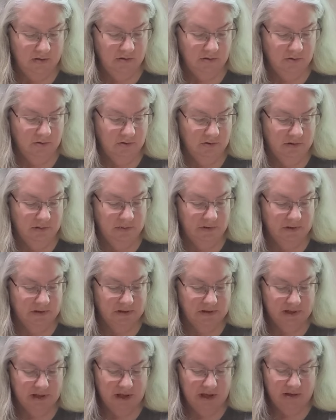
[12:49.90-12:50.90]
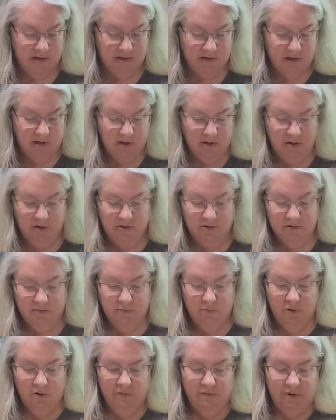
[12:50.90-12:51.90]
scoop some aside because I'll use
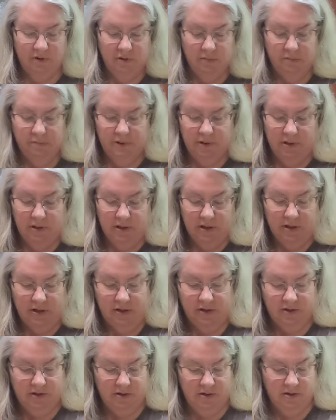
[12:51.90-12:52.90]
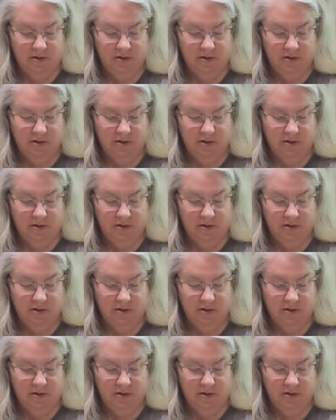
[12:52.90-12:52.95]
some more of it in a minute here.